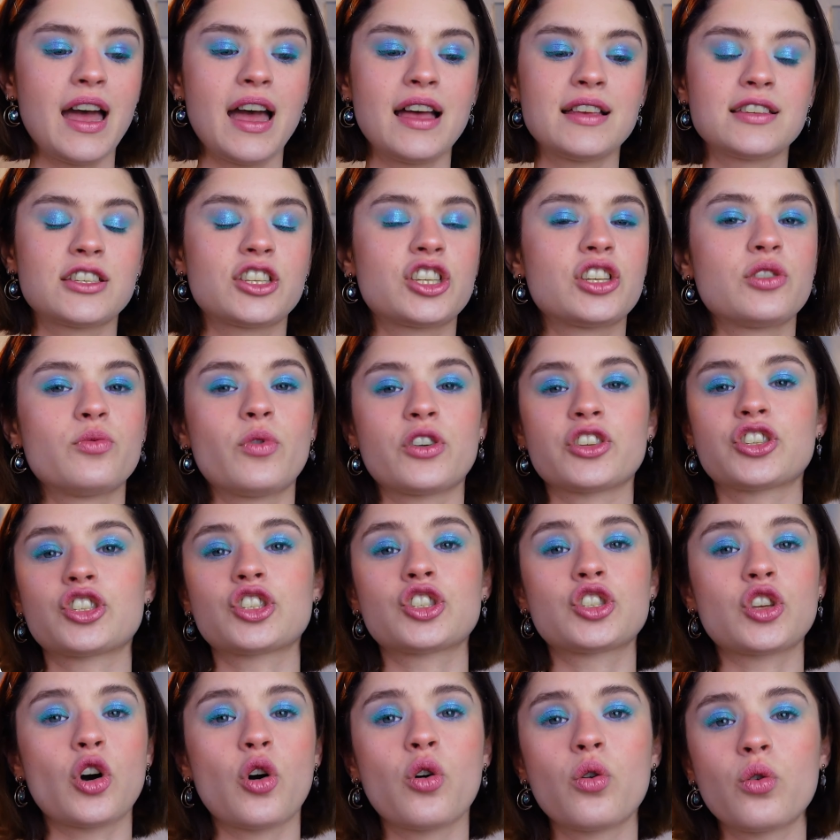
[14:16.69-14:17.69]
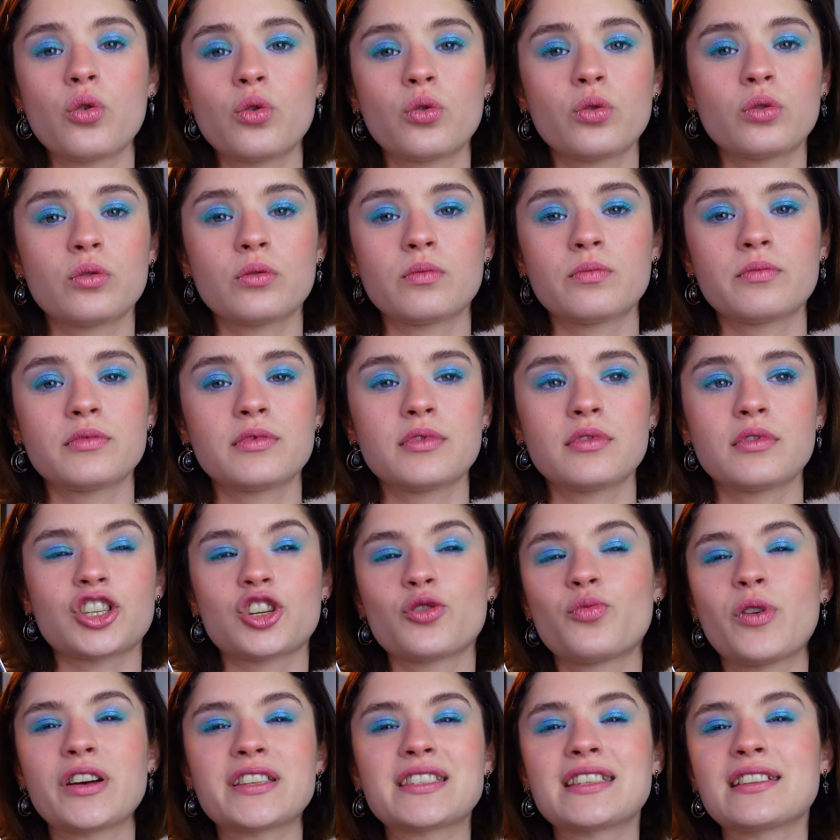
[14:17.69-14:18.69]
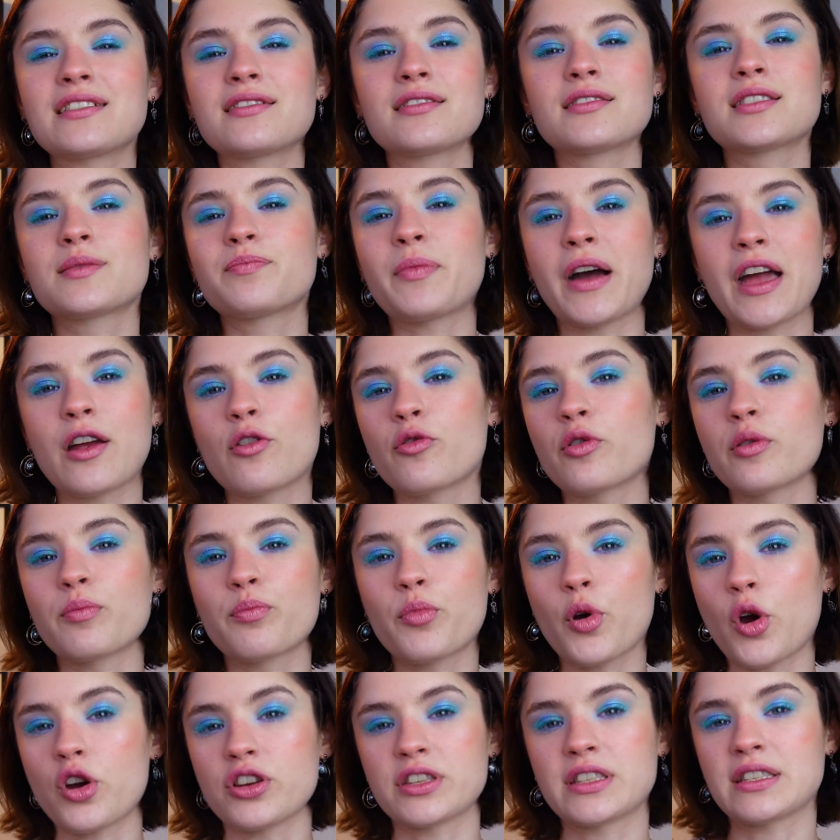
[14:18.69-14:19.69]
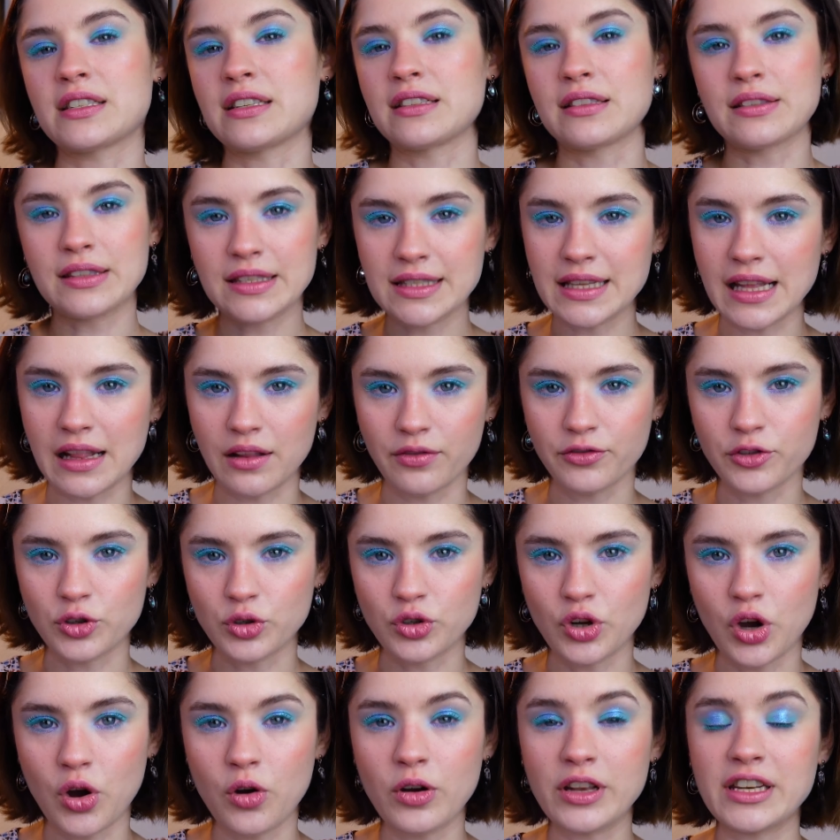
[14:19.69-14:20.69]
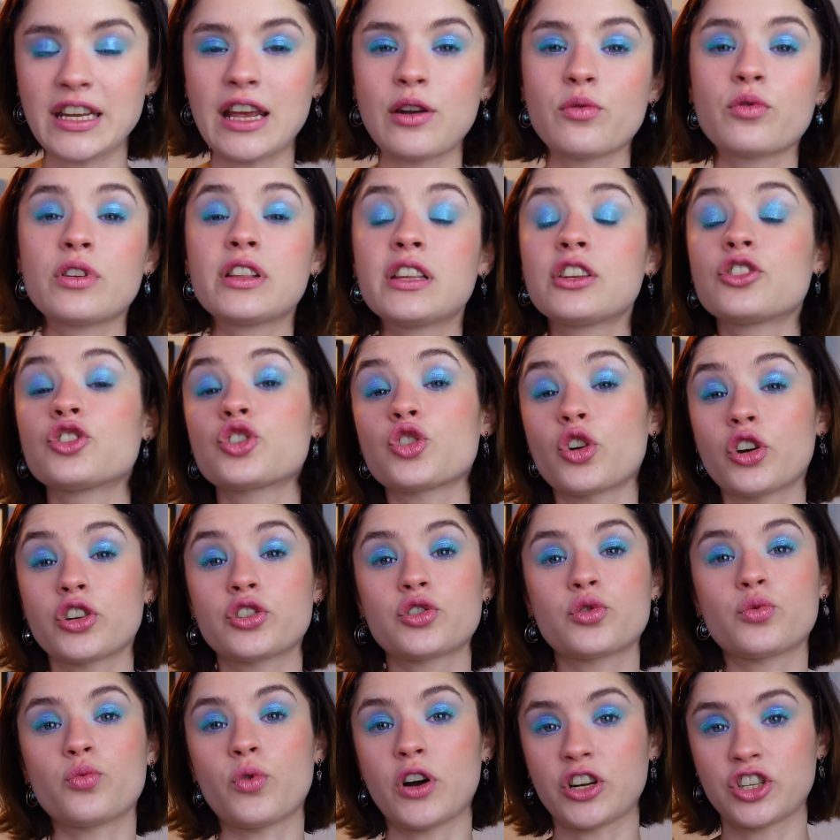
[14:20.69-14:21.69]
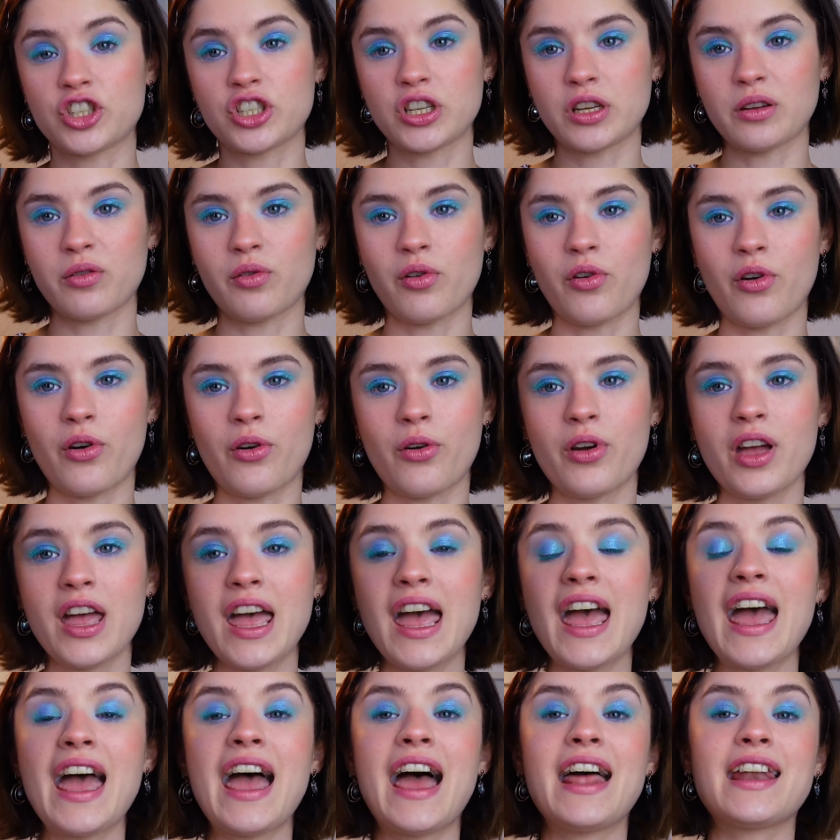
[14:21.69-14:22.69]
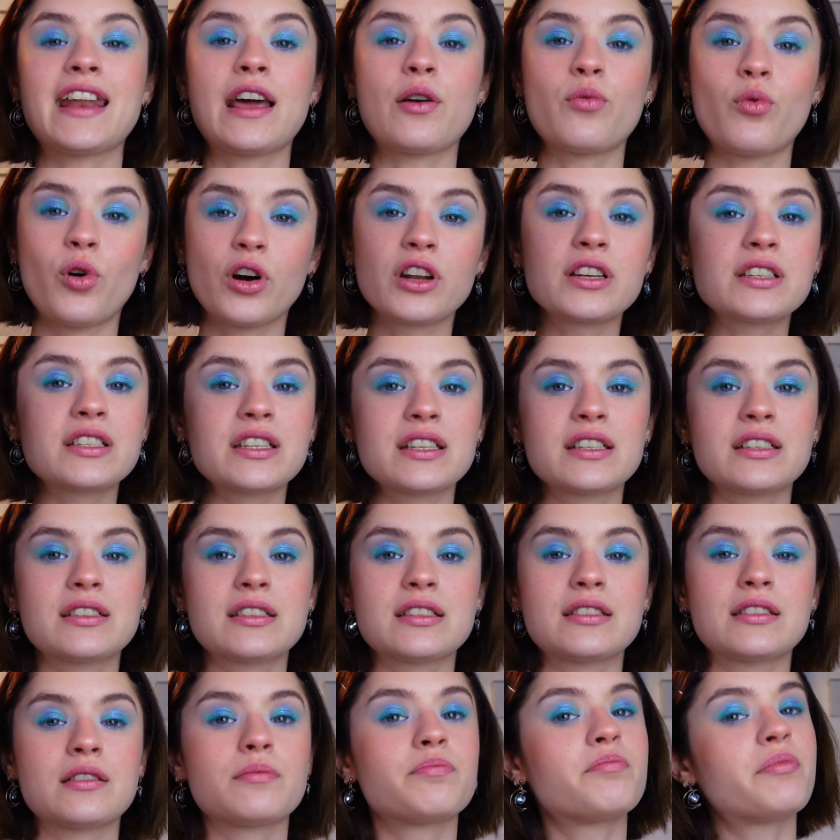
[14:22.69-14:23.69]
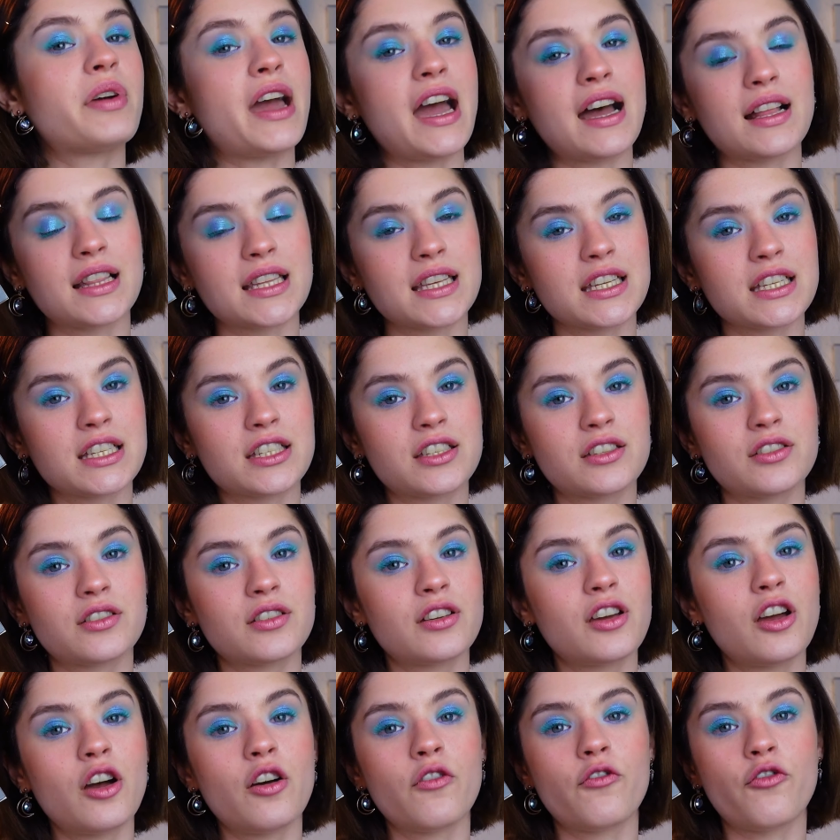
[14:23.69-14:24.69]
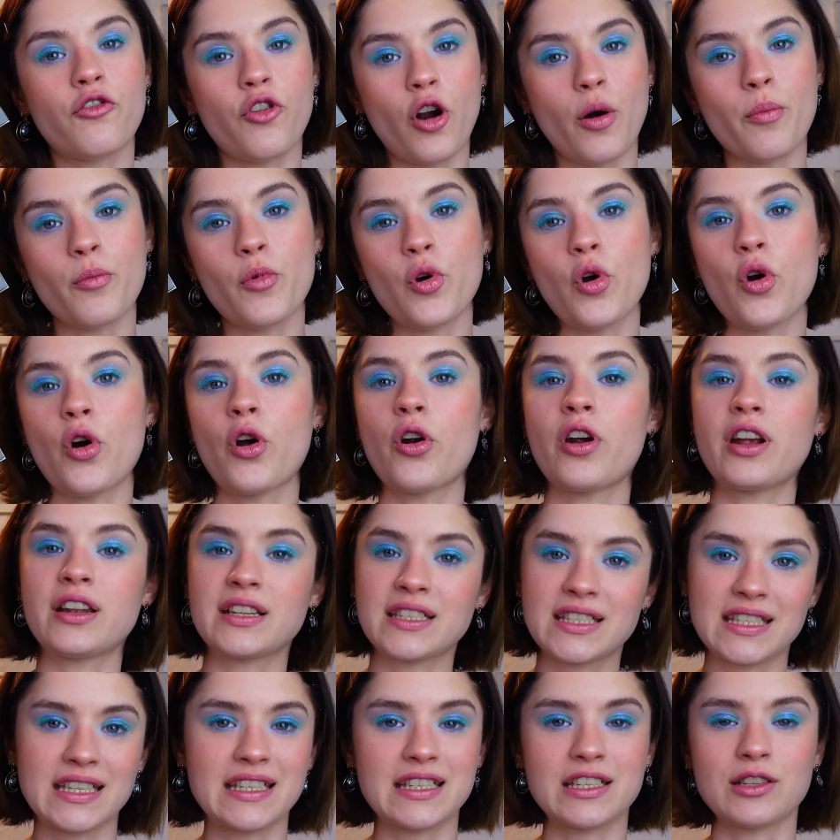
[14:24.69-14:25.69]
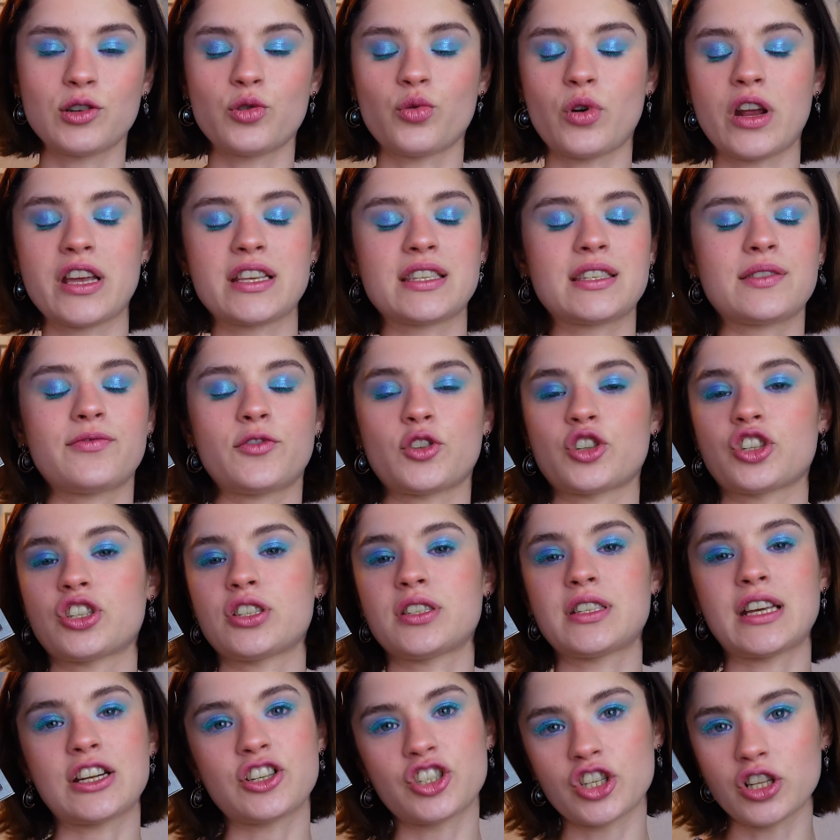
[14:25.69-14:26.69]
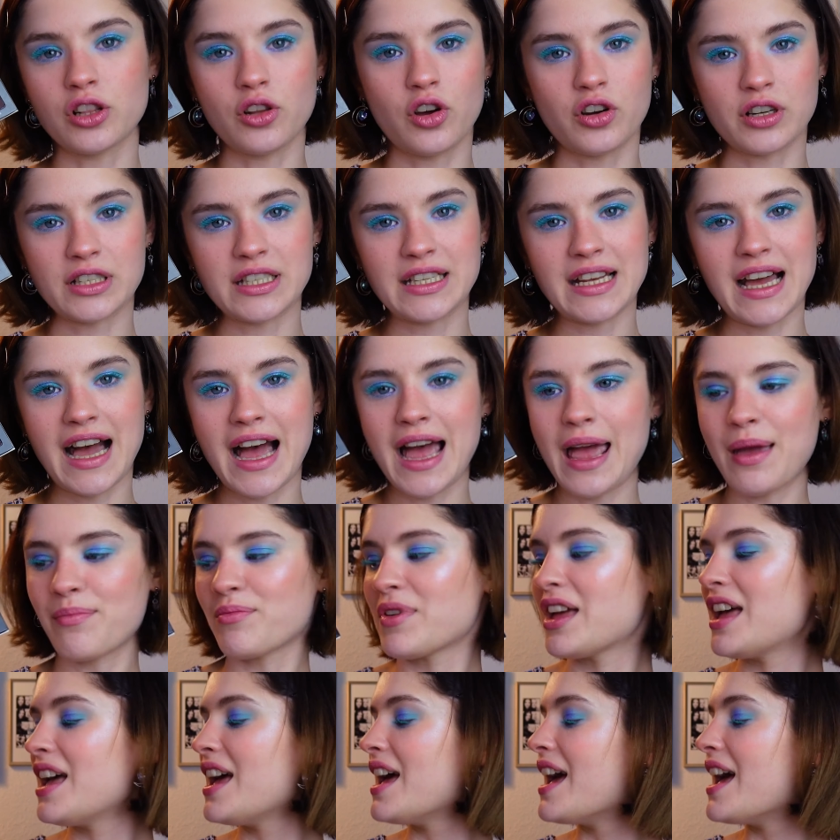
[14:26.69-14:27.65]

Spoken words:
She was an inspiring person in itself, you know, and I really enjoyed watching her. And I wanted the palette from her and Sydney Grace for such a long time.